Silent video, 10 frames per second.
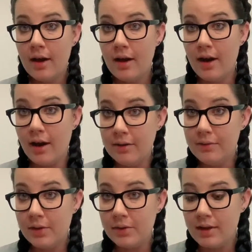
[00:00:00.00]
I
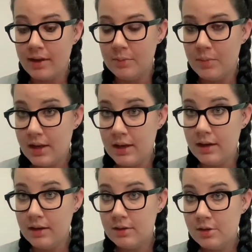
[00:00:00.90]
found a lucky
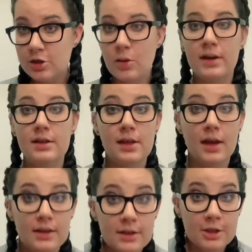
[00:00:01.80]
penny, so I
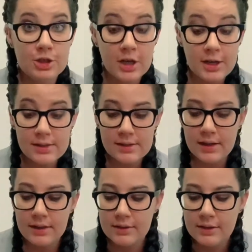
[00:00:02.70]
decided to chance it.
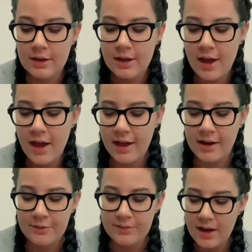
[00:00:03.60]
And I
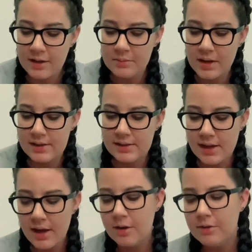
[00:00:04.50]
found
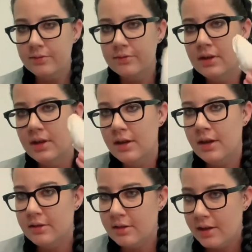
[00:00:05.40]
myself
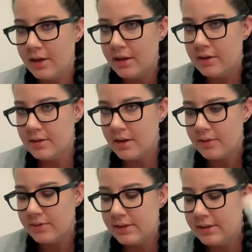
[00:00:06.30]
in the land
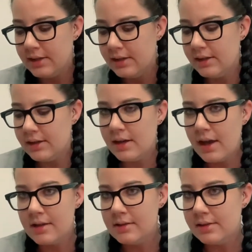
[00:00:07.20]
of sea
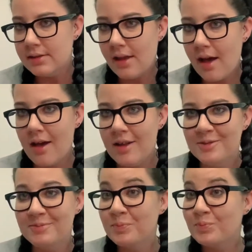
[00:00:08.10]
and sun.